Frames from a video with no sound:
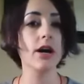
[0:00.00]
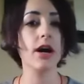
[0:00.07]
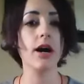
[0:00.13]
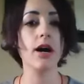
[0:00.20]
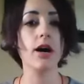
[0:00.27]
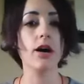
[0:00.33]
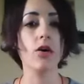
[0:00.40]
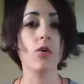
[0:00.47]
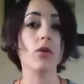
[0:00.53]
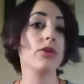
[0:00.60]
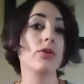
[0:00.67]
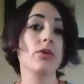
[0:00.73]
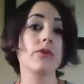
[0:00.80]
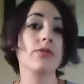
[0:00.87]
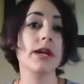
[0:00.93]
or
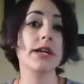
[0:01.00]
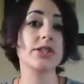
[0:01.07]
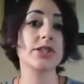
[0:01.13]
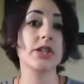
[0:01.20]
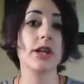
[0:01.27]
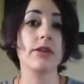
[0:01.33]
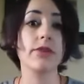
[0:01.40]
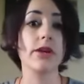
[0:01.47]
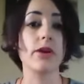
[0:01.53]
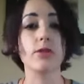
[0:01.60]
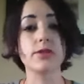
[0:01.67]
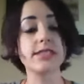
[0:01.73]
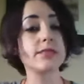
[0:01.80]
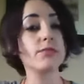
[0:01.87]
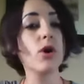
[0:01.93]
the reflection of,
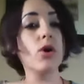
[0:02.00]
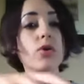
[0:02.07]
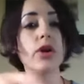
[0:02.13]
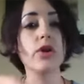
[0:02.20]
smoke.